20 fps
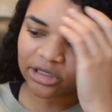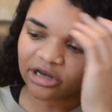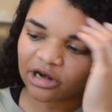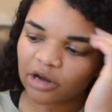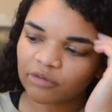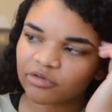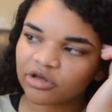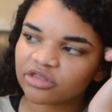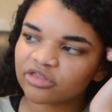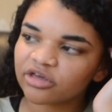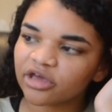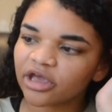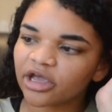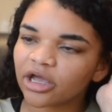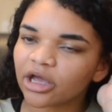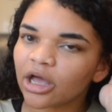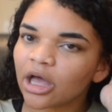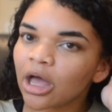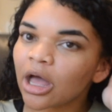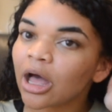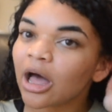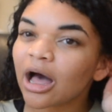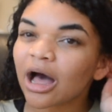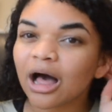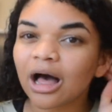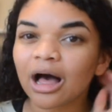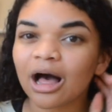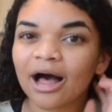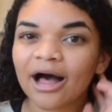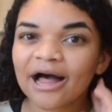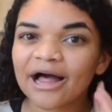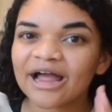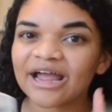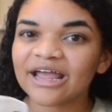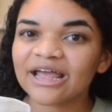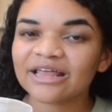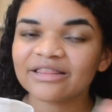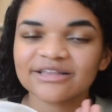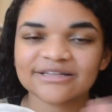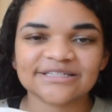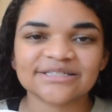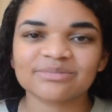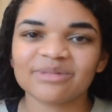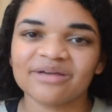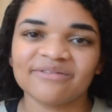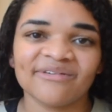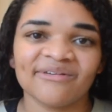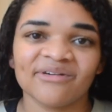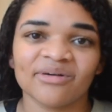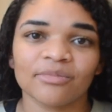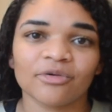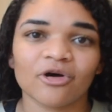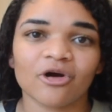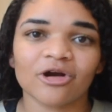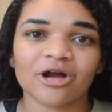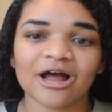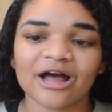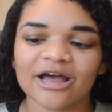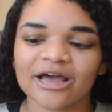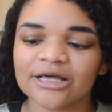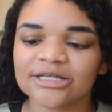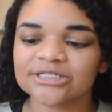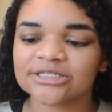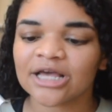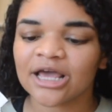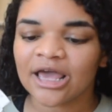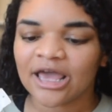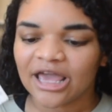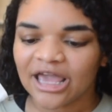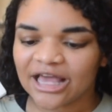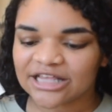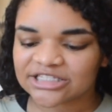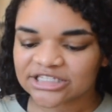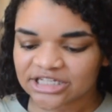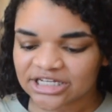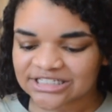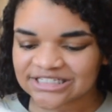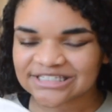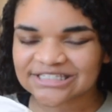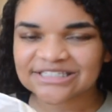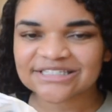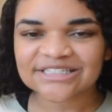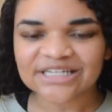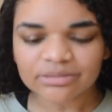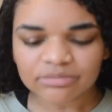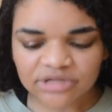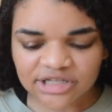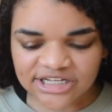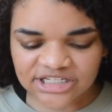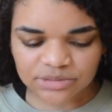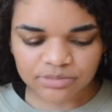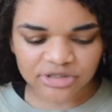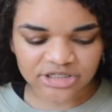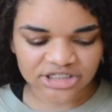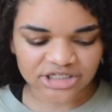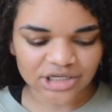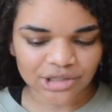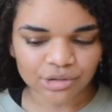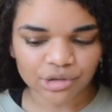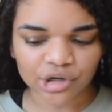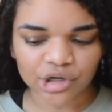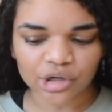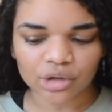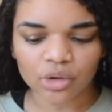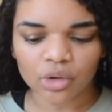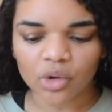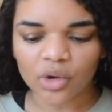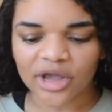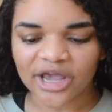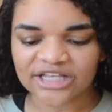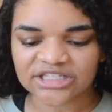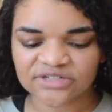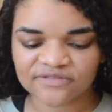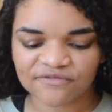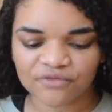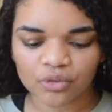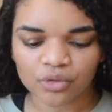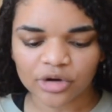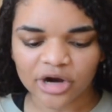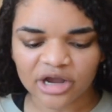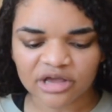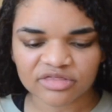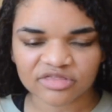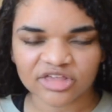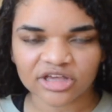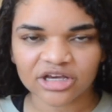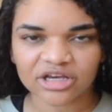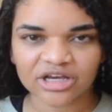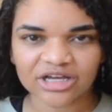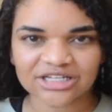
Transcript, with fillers: and everything. This is my favorite bra, guys. It's like a seamless material. It's for, I think,